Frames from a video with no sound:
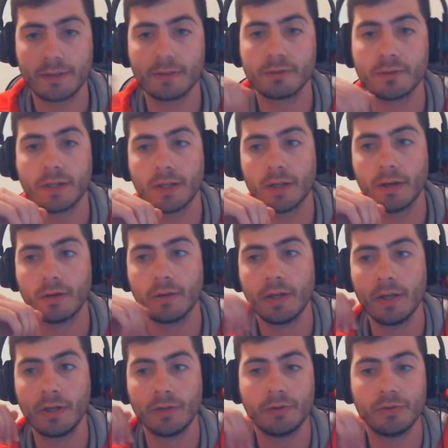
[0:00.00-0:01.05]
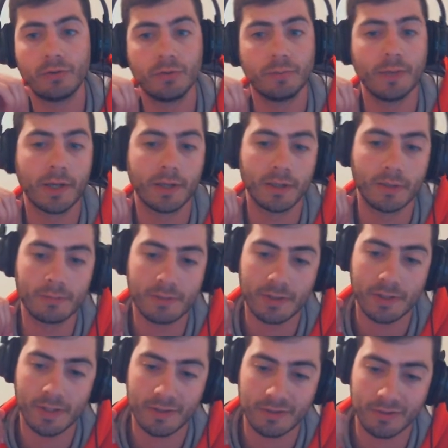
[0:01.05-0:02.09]
go check out
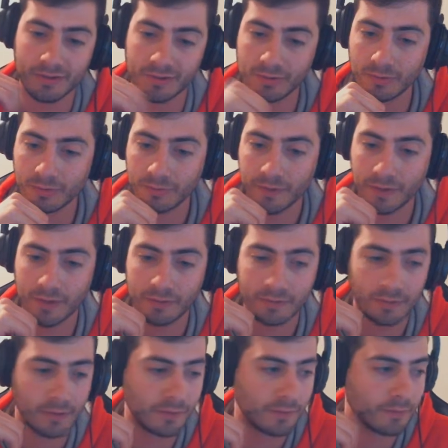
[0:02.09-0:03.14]
youtube.com/The Duel Factory,